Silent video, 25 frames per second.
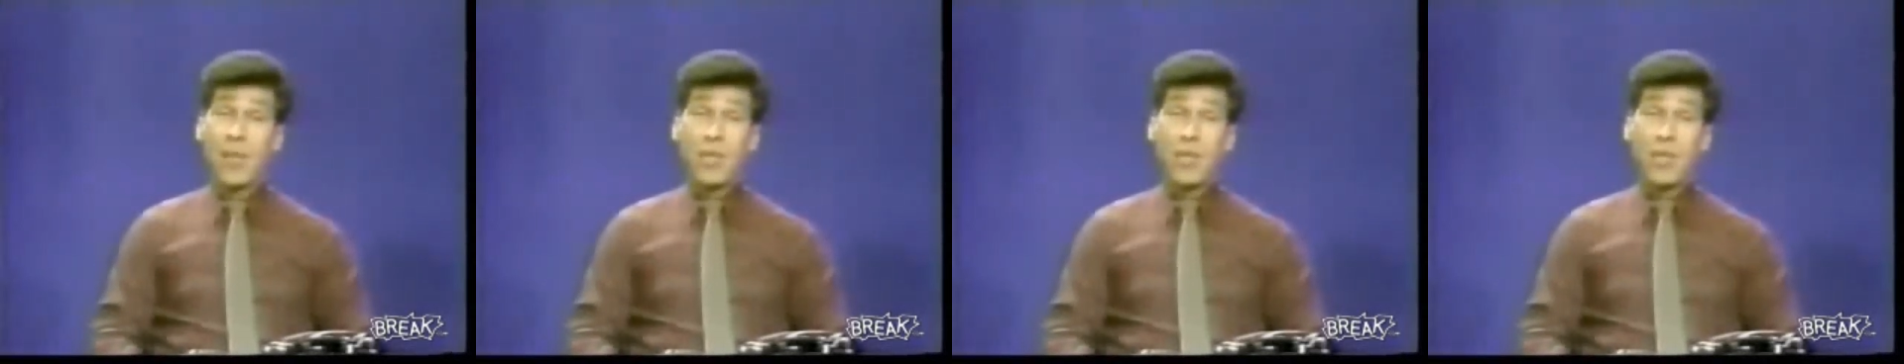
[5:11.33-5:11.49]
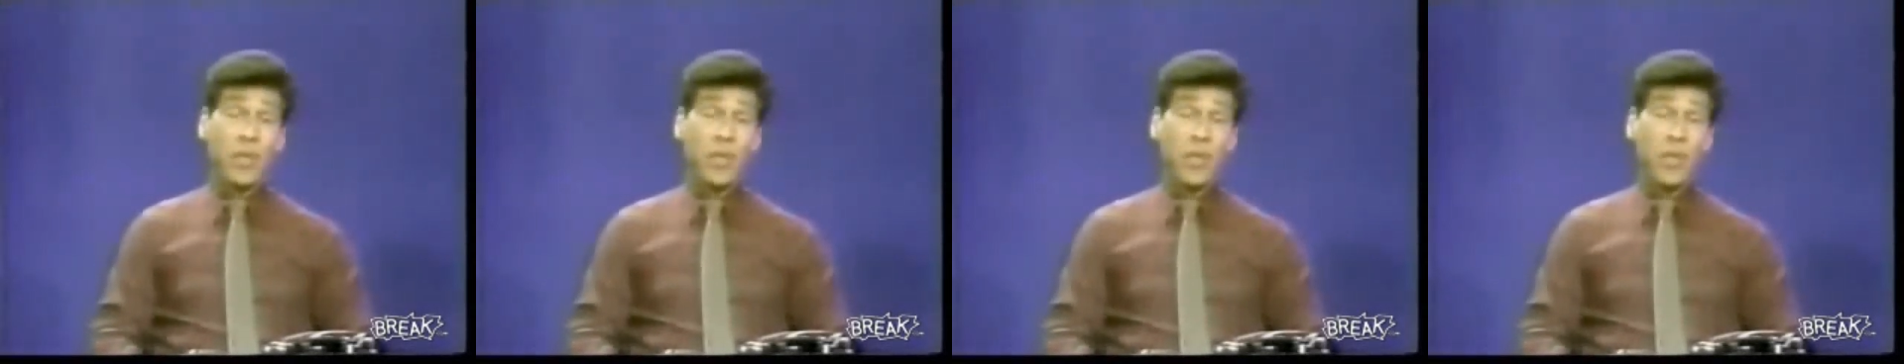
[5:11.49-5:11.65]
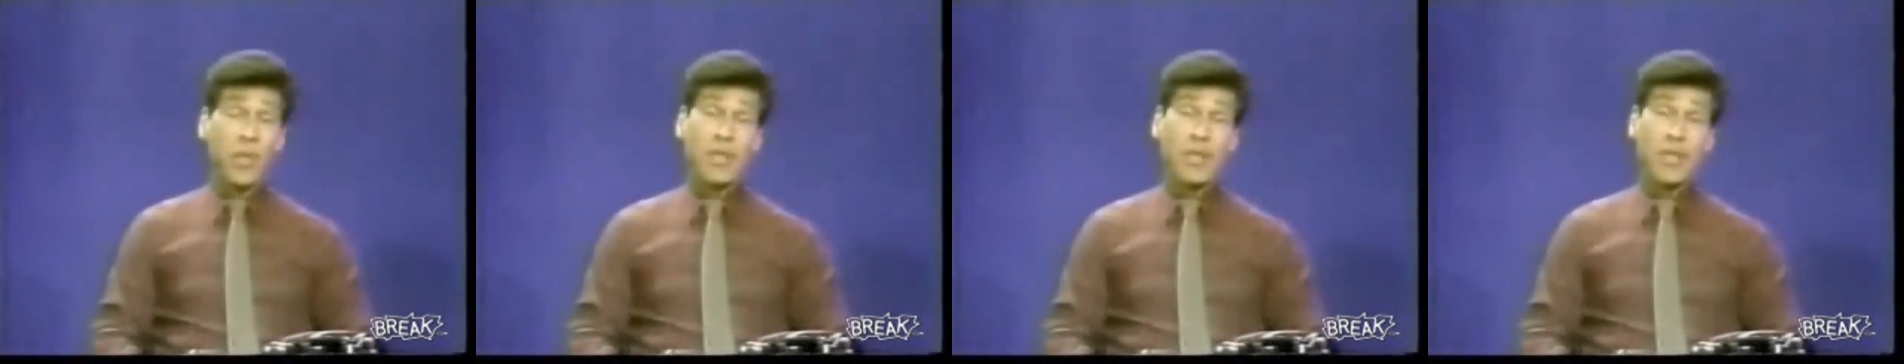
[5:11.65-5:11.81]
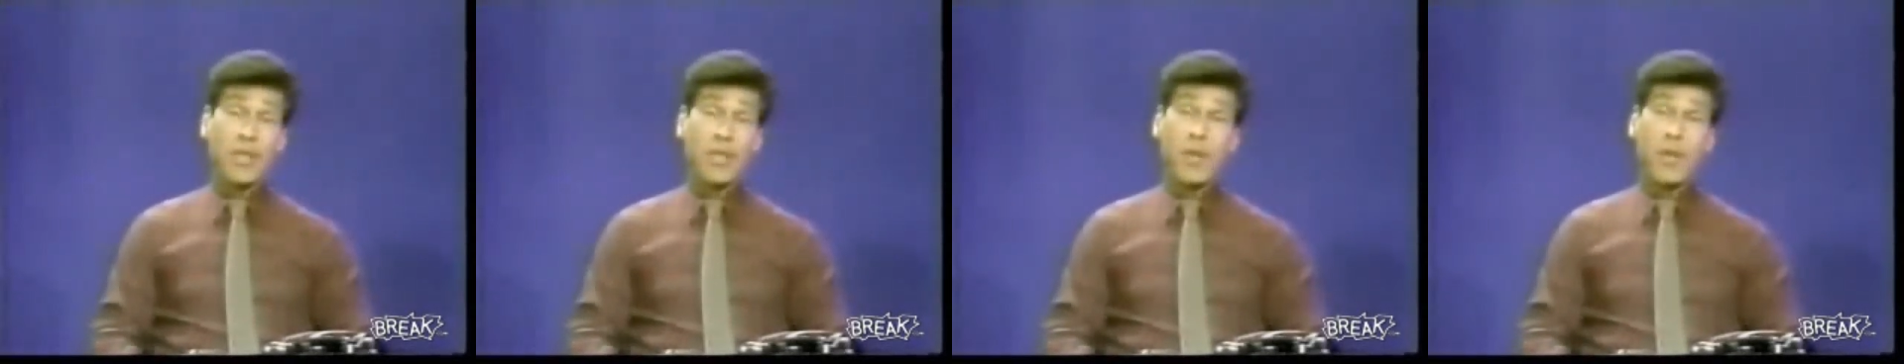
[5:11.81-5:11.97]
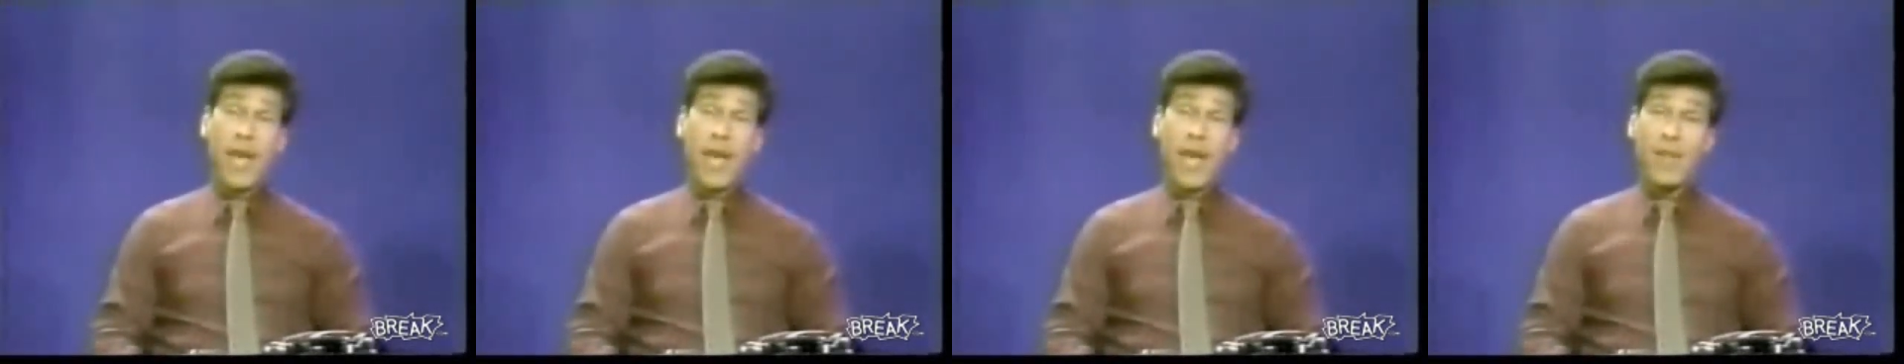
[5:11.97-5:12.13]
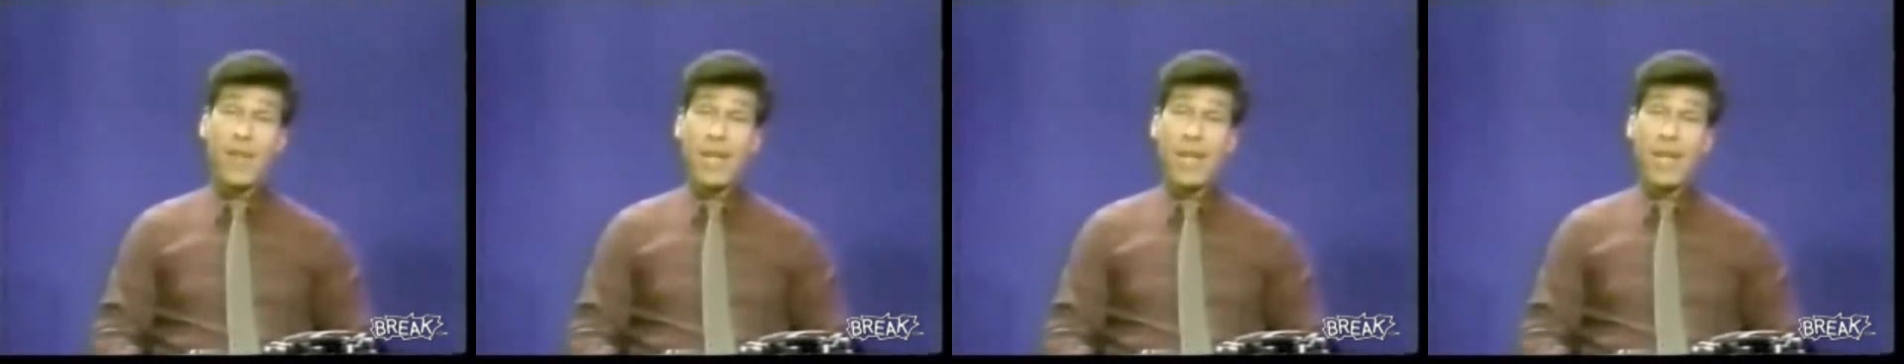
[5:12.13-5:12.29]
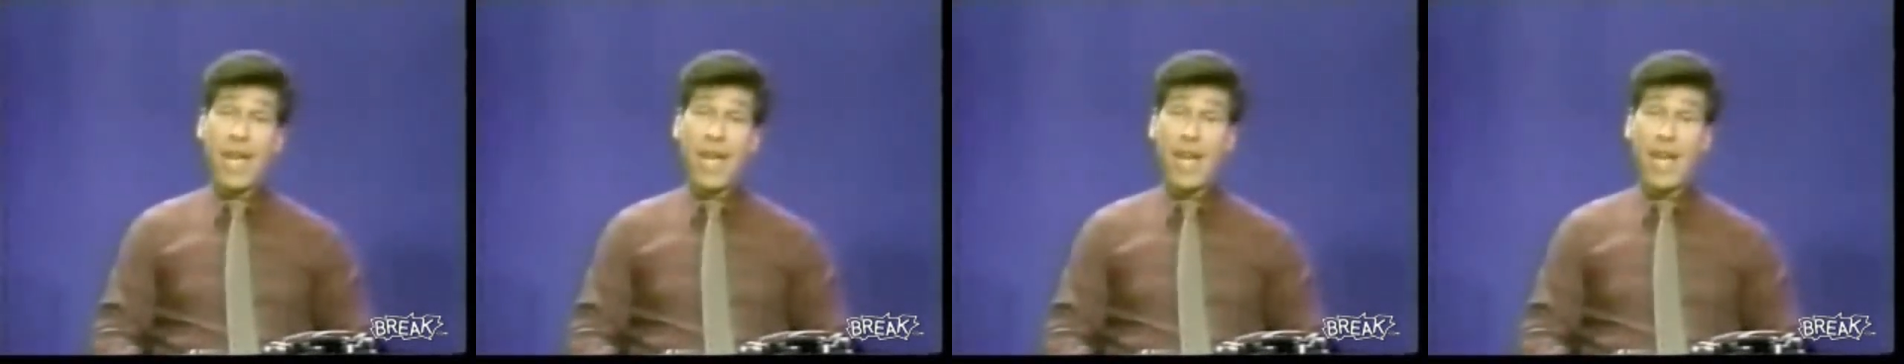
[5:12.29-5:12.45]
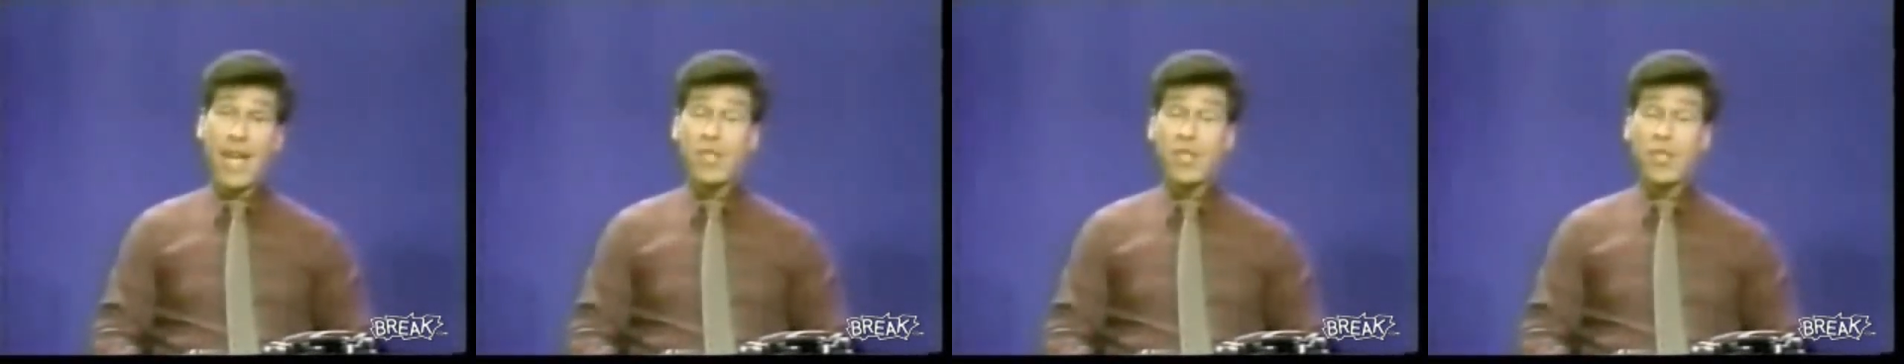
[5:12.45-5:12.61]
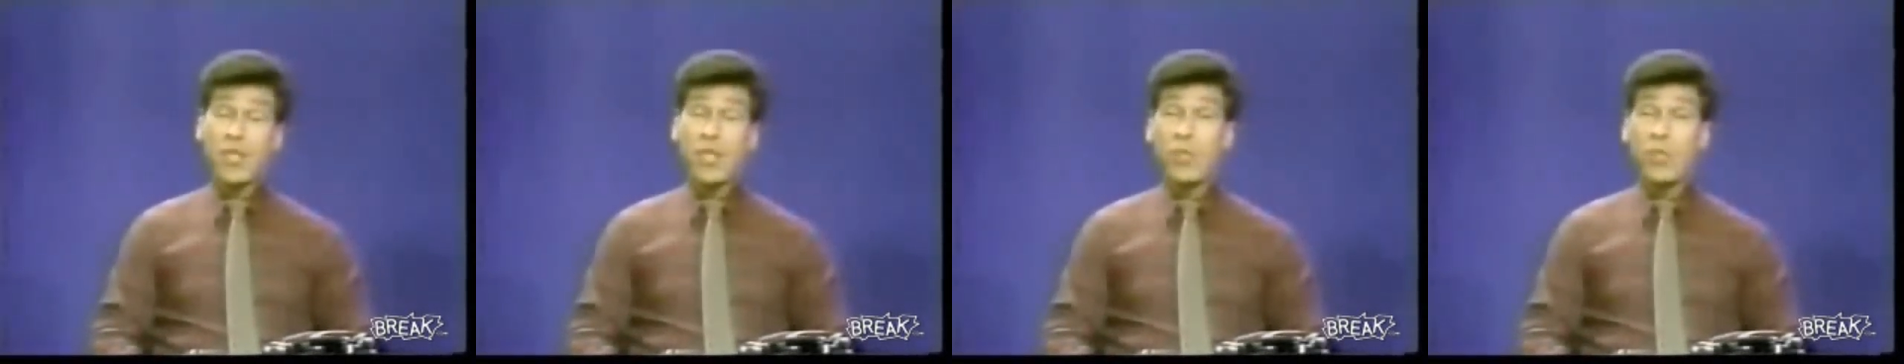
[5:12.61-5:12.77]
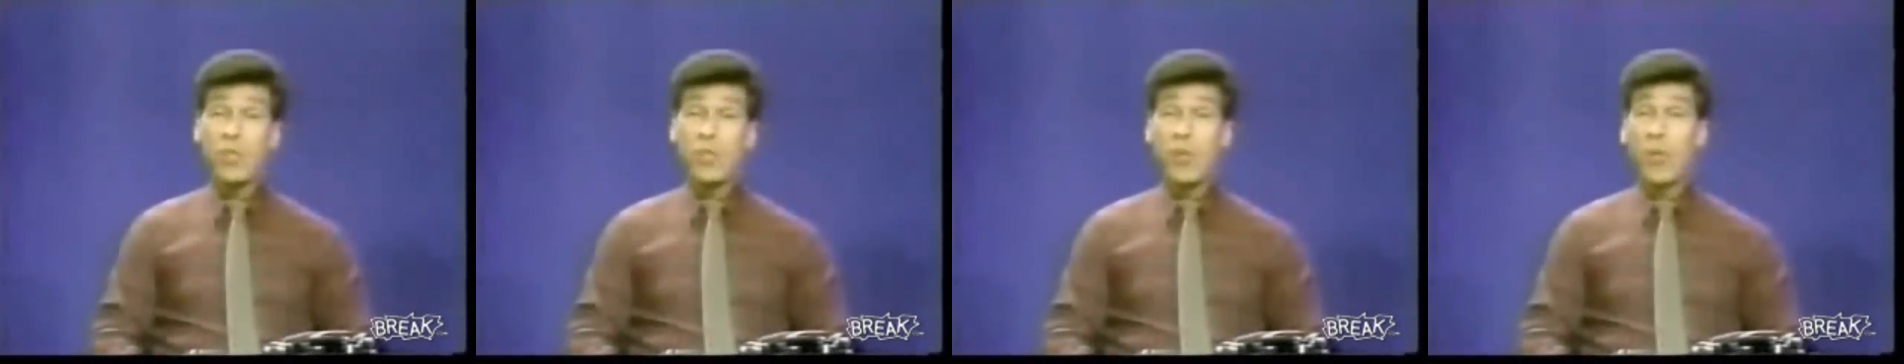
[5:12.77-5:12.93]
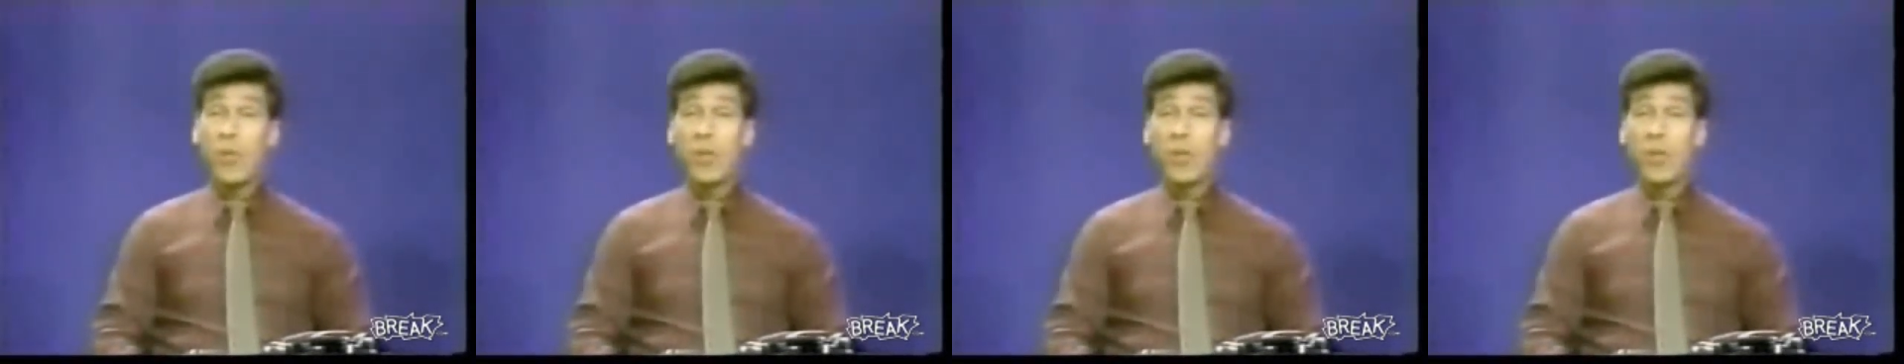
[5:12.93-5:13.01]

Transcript: we certainly don't have any answers,